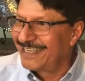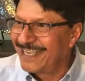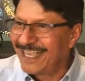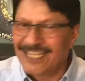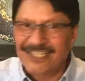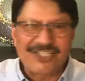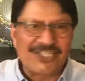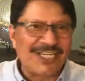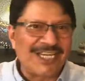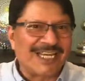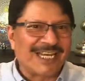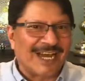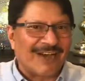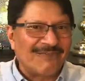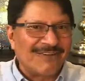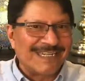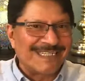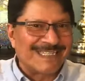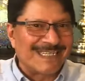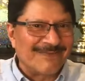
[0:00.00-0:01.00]
and she
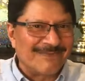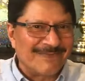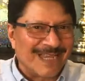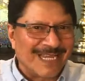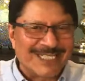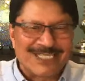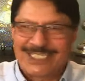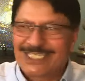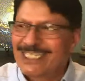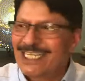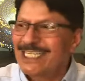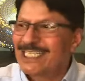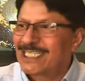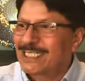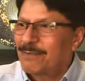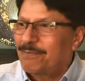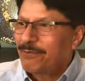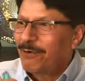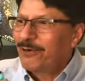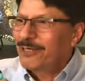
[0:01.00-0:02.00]
covers him and she
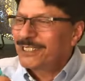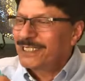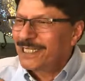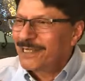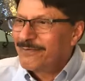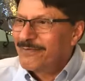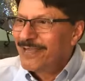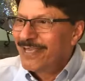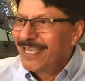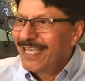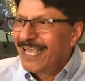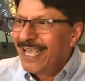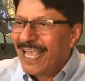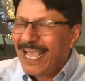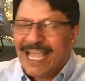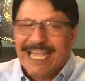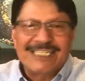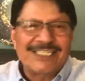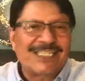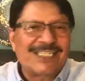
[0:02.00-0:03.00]
supports him
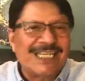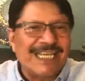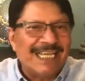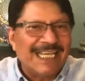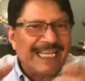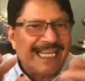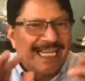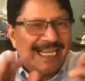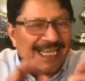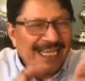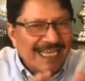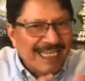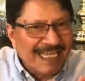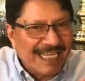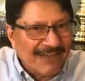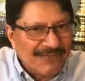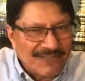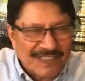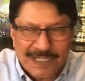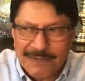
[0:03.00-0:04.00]
and she
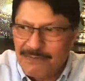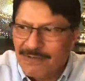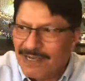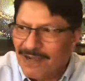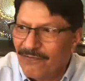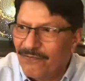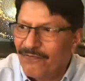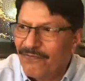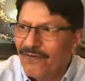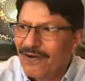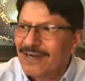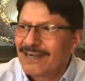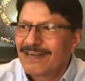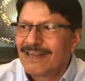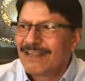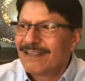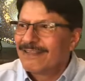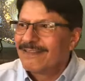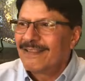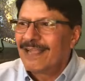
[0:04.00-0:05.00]
gives him
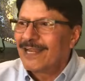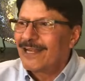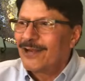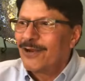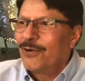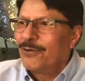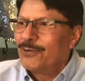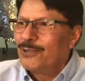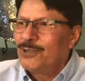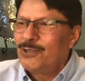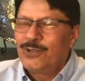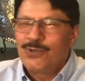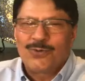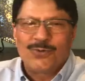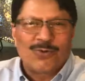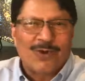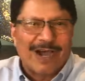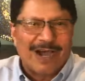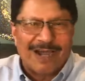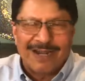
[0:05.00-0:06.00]
comfort that no,
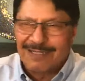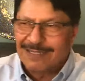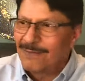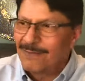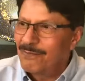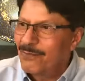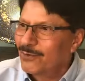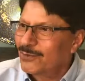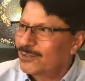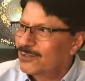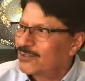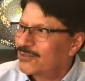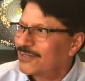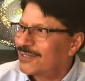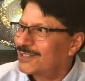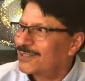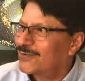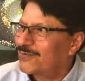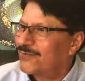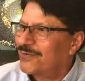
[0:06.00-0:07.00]
you are the most
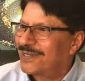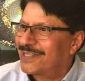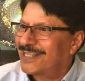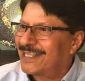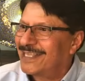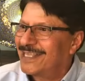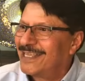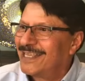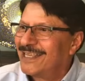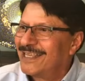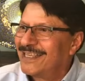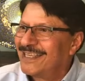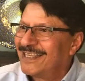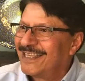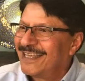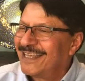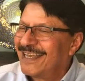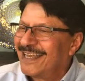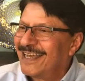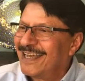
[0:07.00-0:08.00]
trustworthy
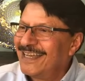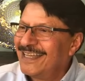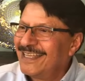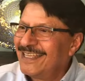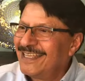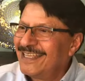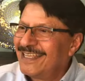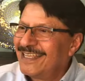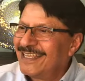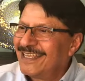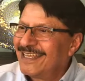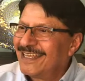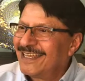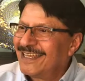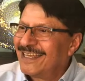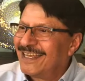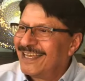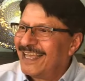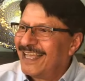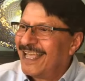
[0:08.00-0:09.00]

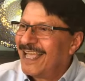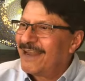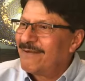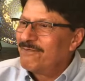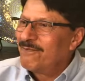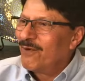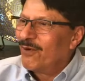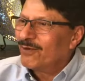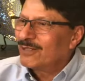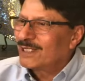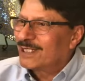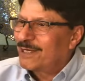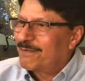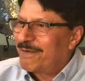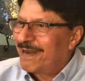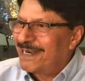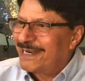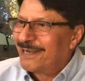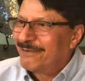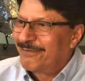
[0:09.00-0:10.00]
and most
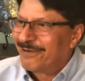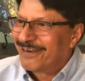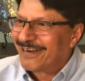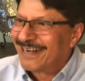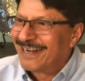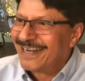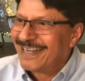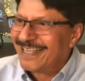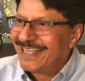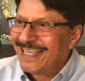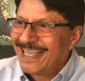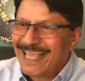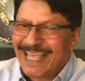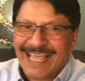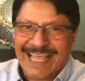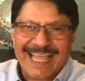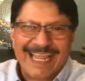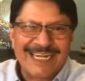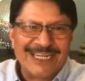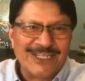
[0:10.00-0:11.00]
dependable,
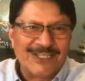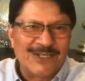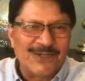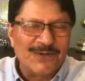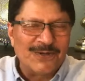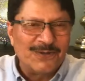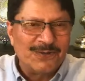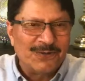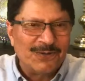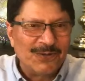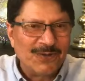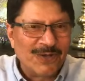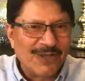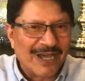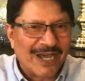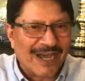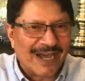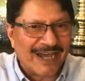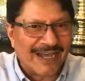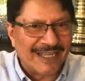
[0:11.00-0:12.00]
and you
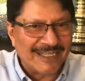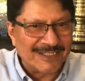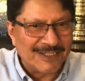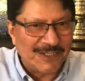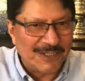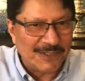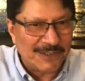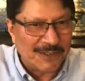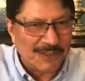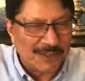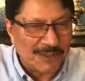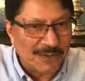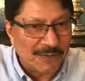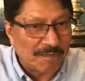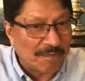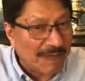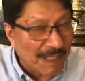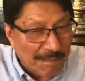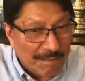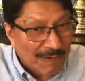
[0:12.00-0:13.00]

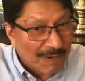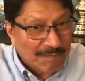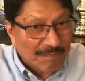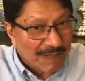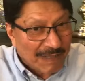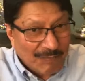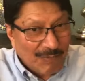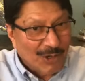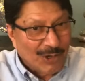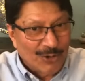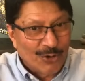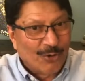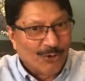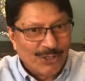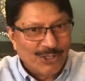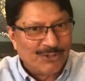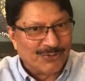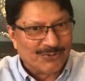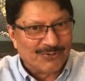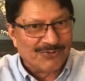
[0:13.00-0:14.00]
people
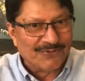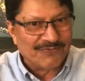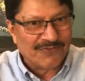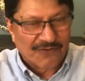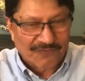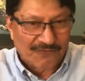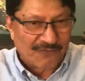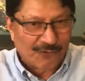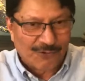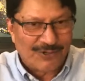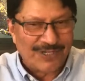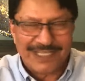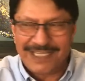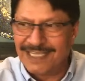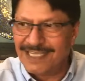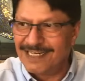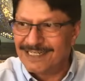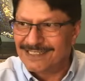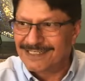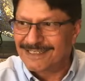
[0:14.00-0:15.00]
know you for 40
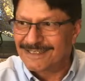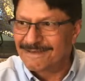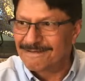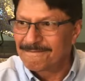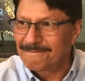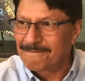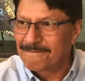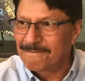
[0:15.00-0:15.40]
years.